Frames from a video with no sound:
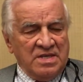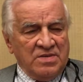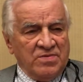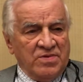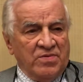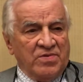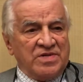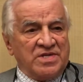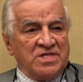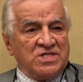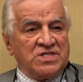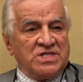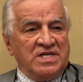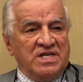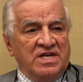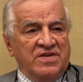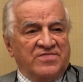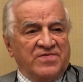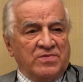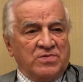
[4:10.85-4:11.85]
we wanted to see
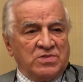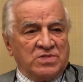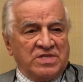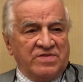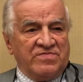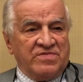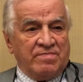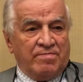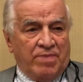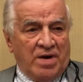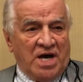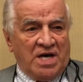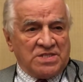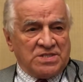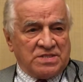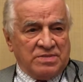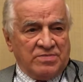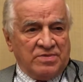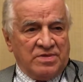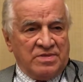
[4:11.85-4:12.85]
if it was even
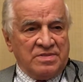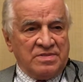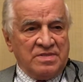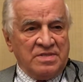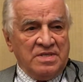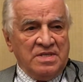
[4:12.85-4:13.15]
possible.